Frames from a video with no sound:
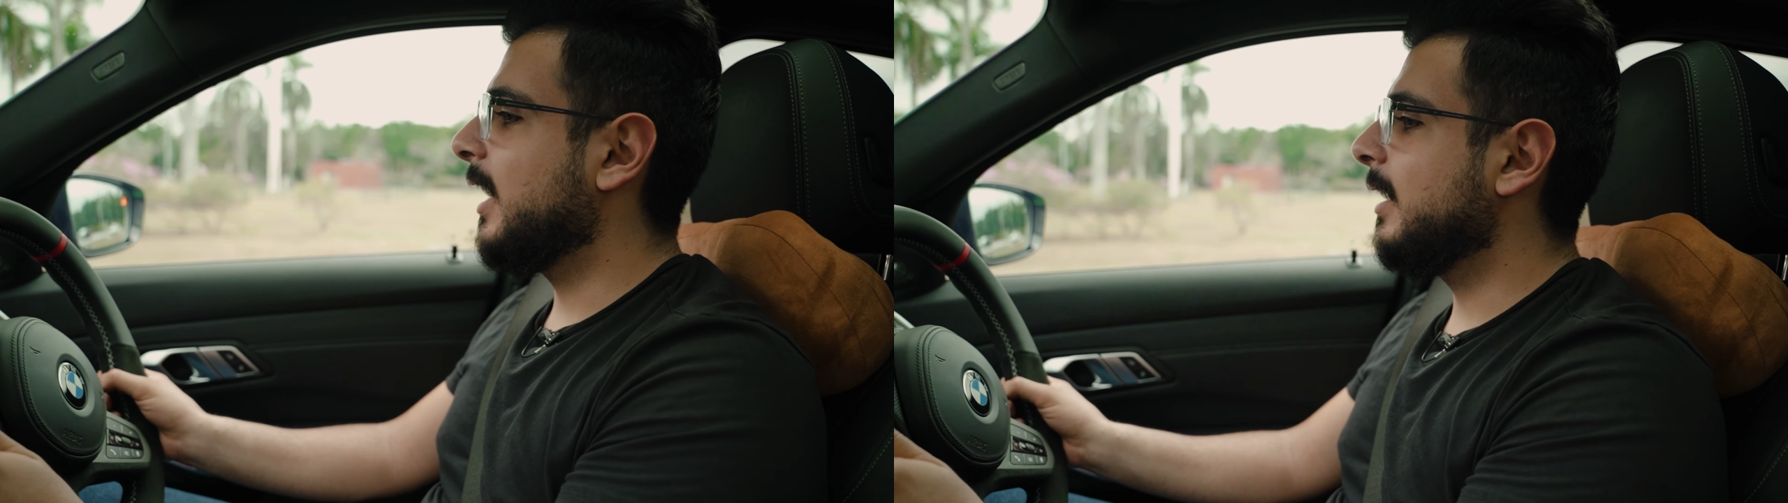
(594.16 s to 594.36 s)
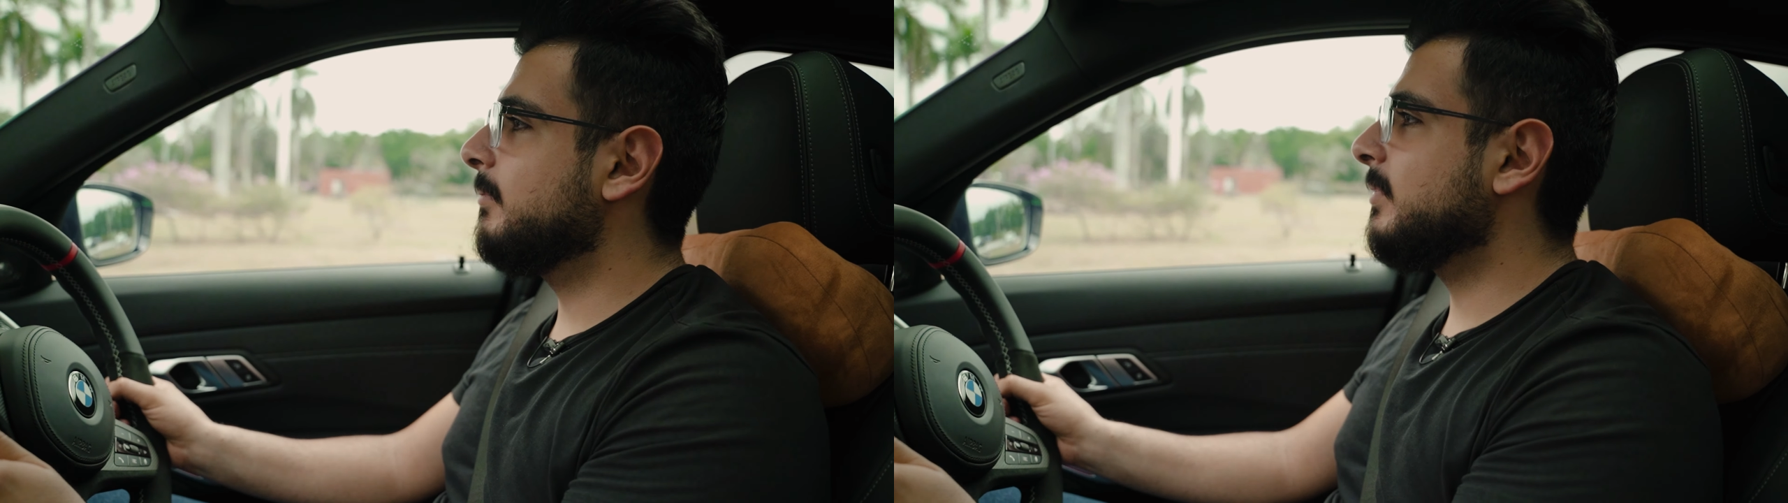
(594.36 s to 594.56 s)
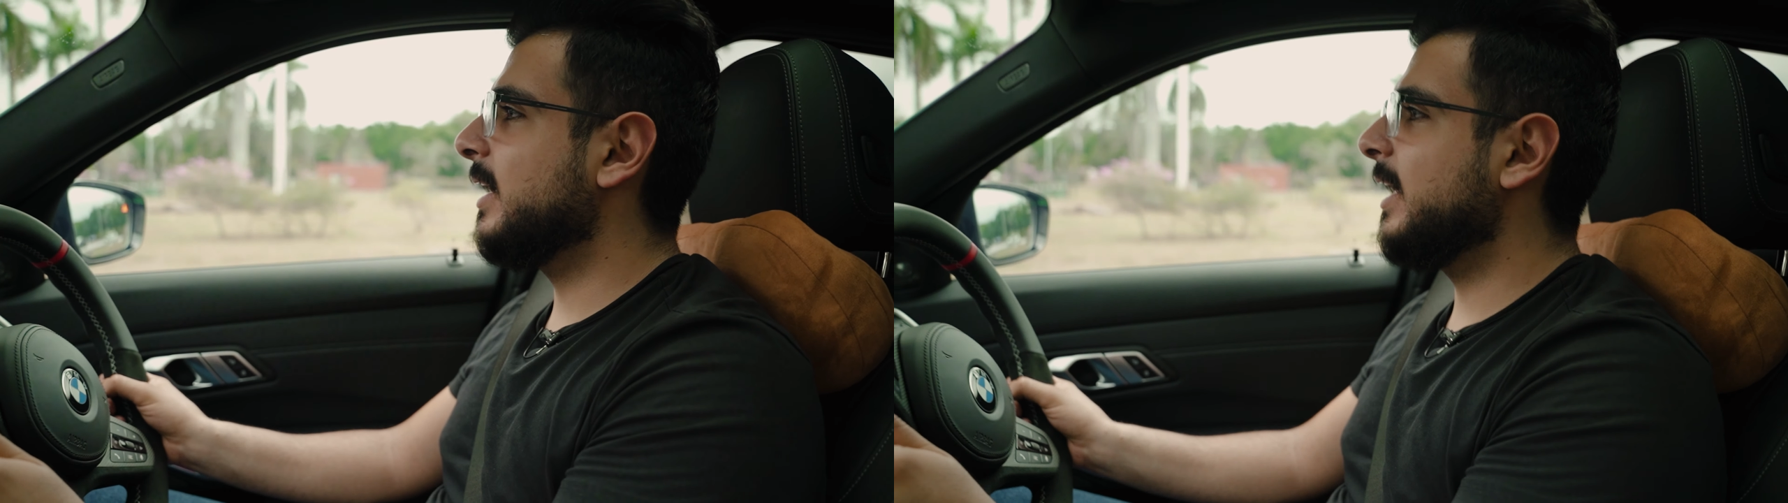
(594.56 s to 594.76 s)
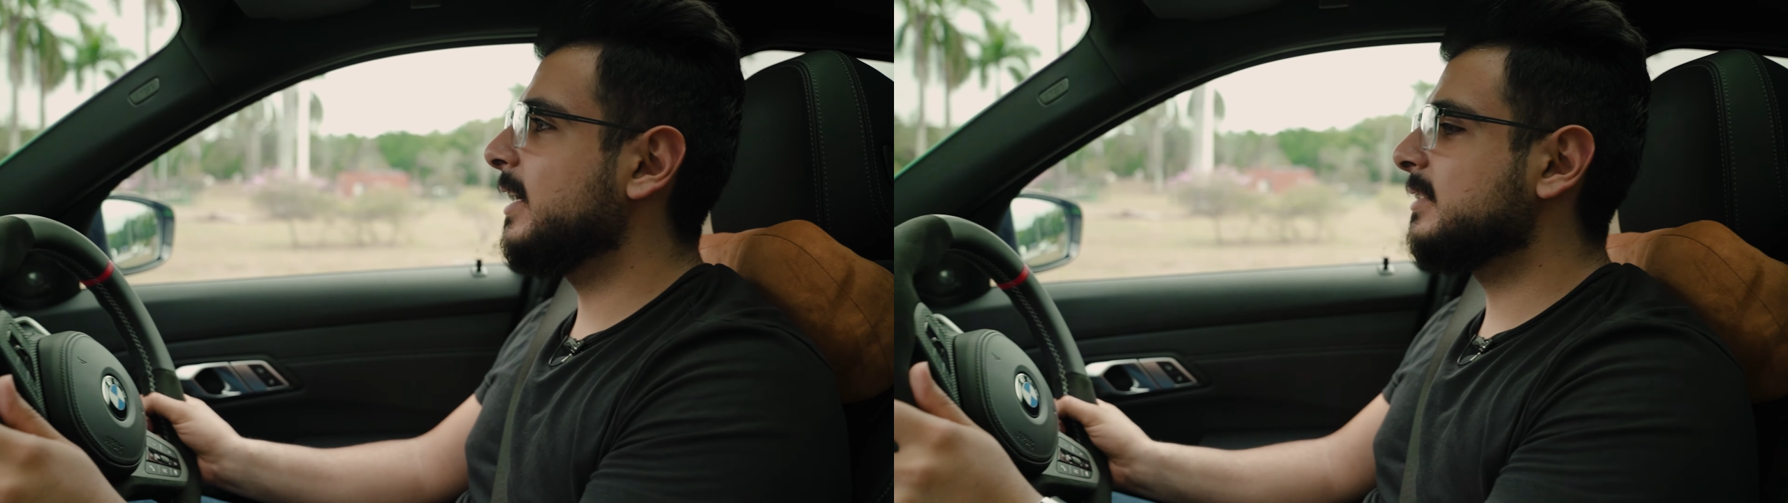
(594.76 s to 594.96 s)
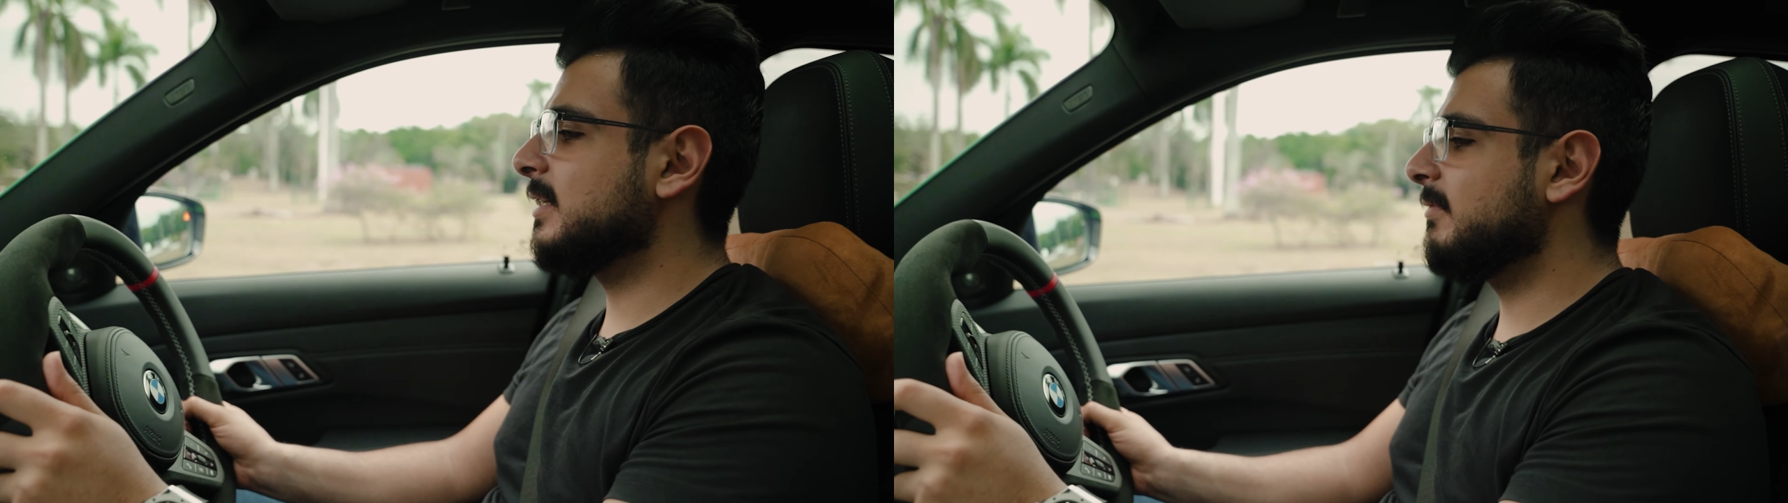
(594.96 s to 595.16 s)
I'm
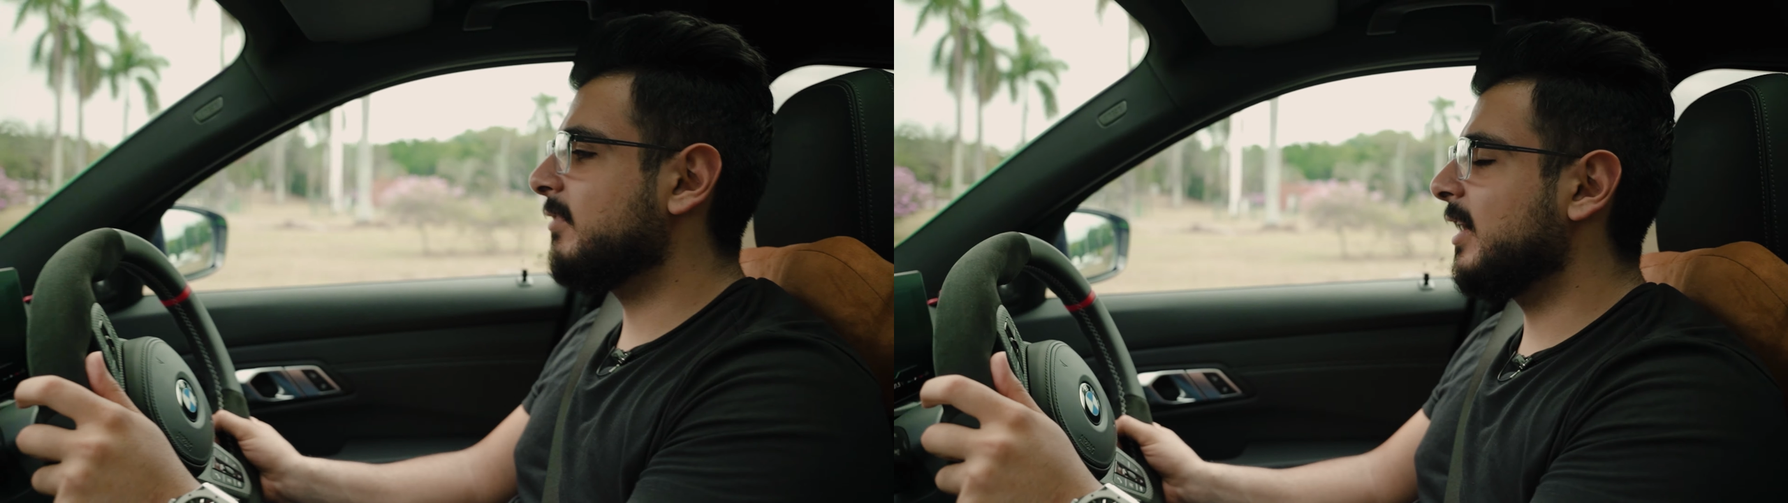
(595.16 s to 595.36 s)
getting some